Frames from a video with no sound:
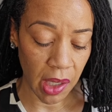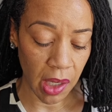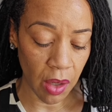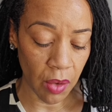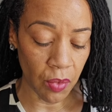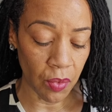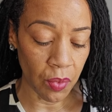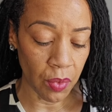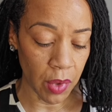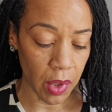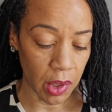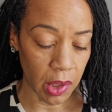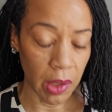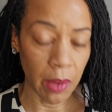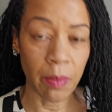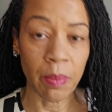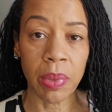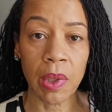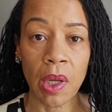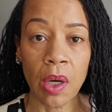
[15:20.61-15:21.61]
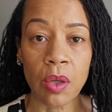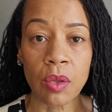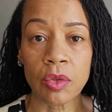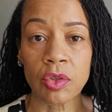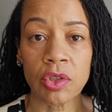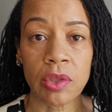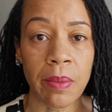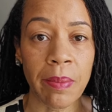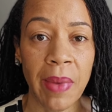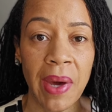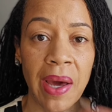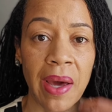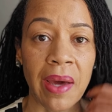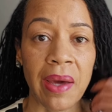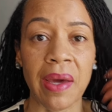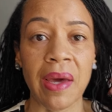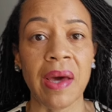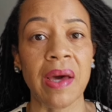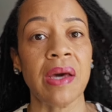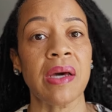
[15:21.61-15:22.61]
it really blows your
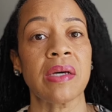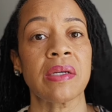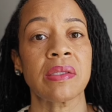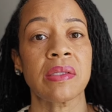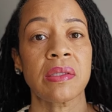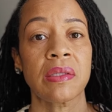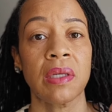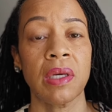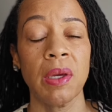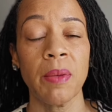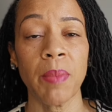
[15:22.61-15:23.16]
mind, guys.